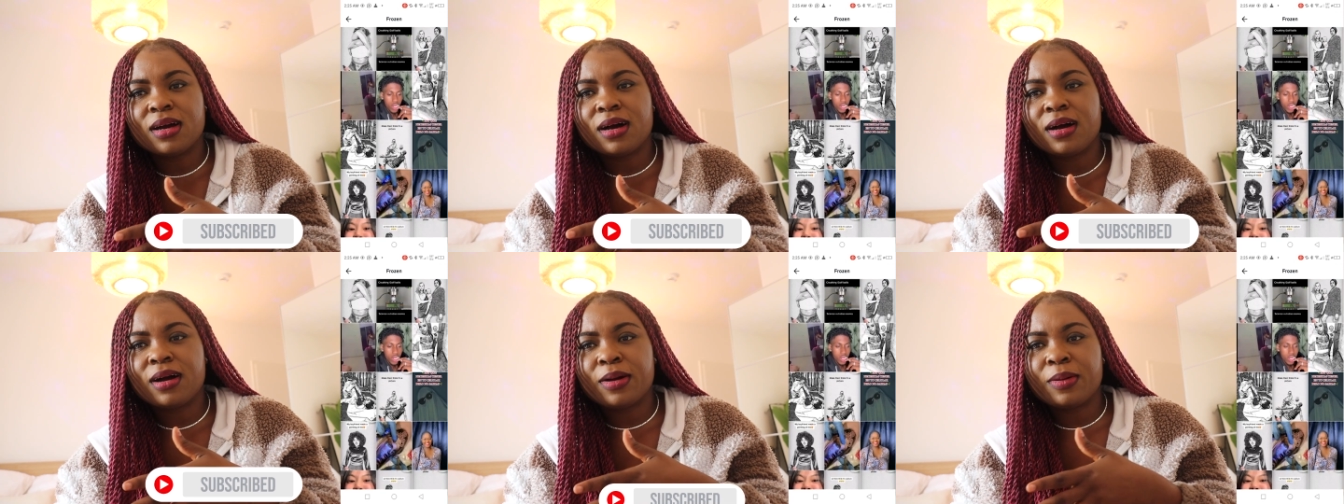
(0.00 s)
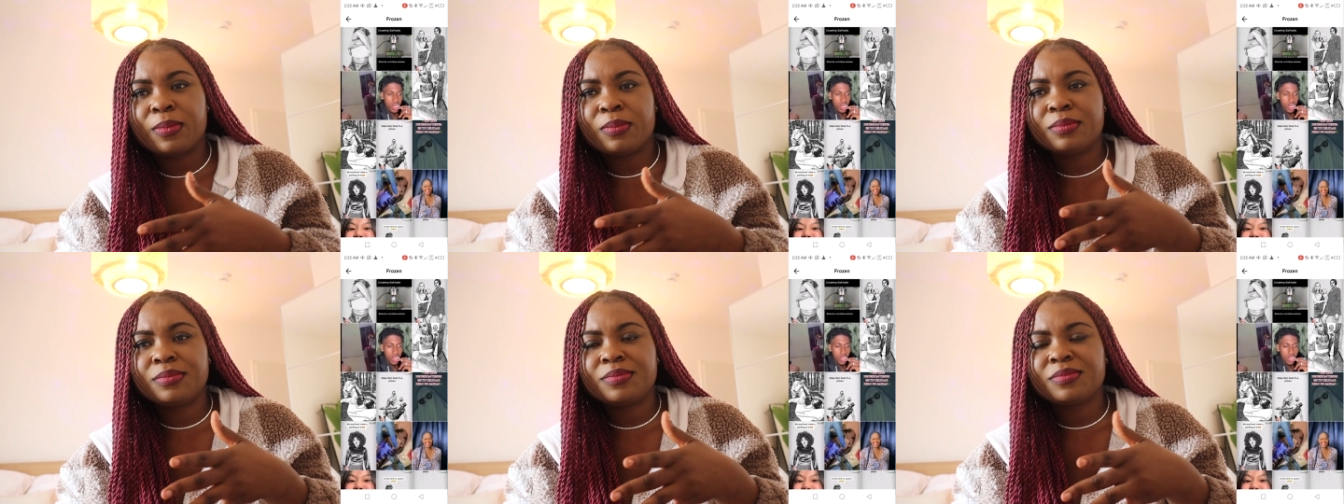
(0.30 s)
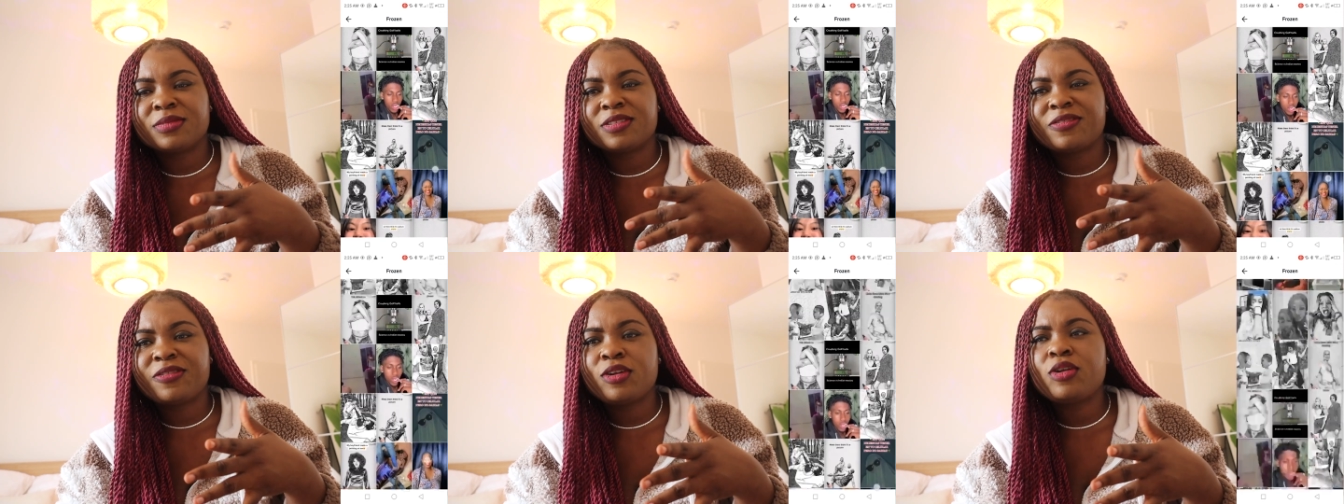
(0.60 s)

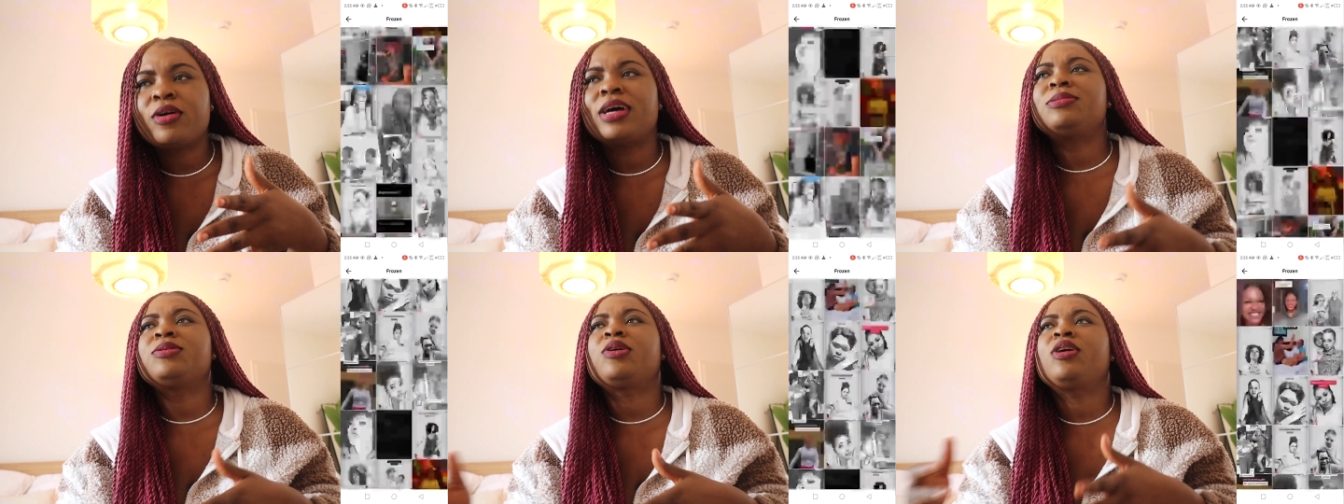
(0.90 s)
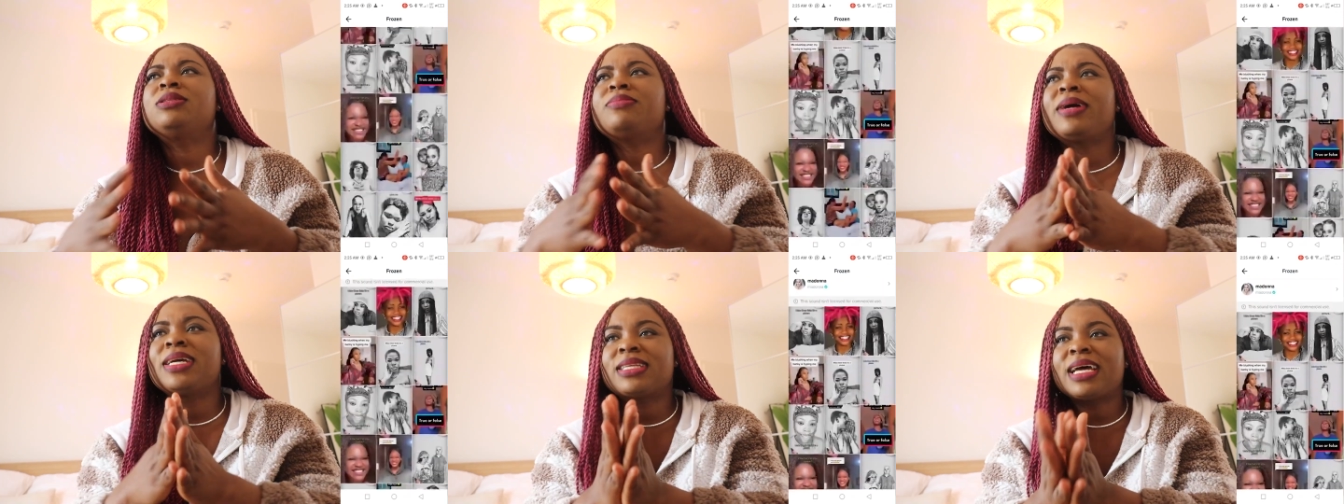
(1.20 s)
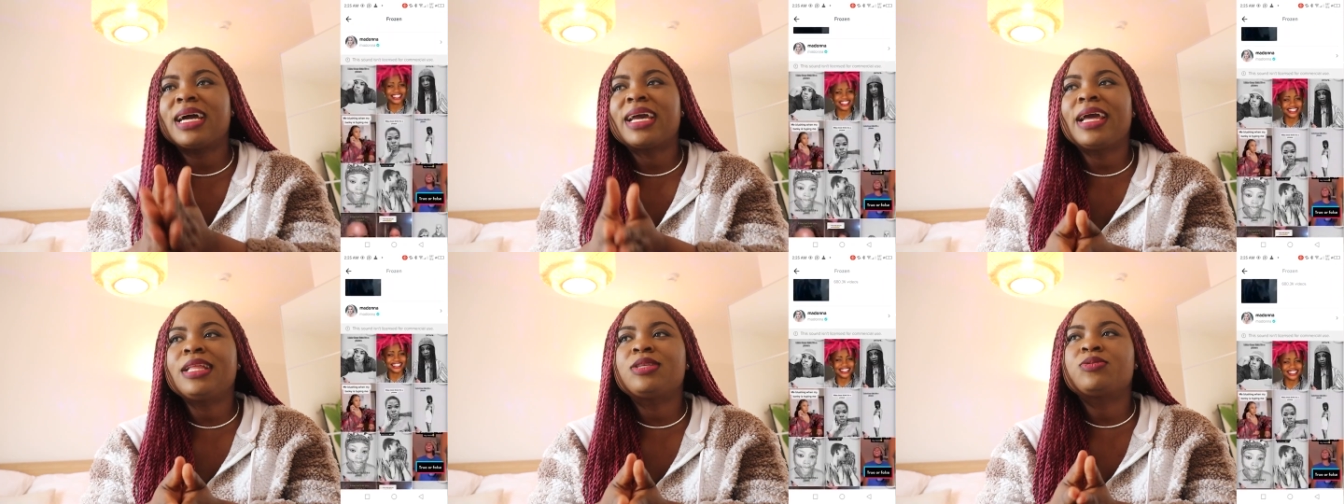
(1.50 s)
followers, because my
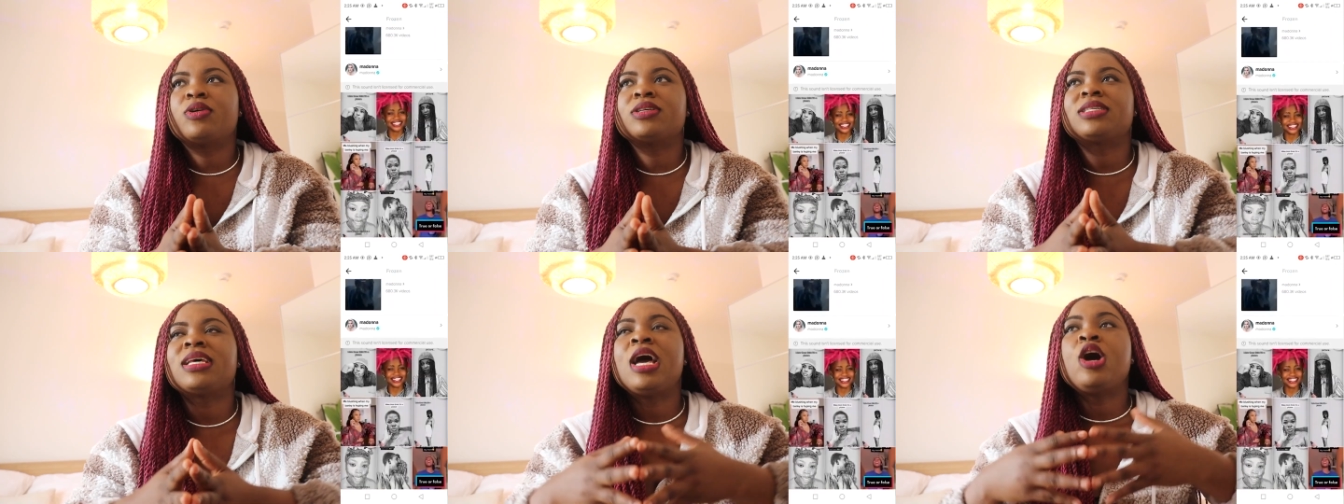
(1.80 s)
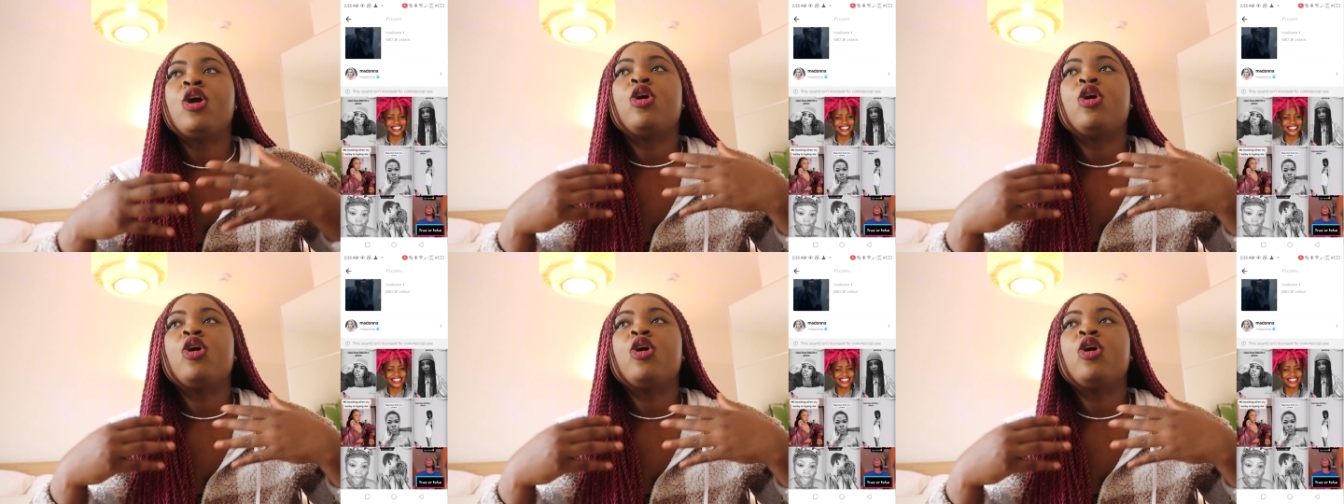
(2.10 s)
target was,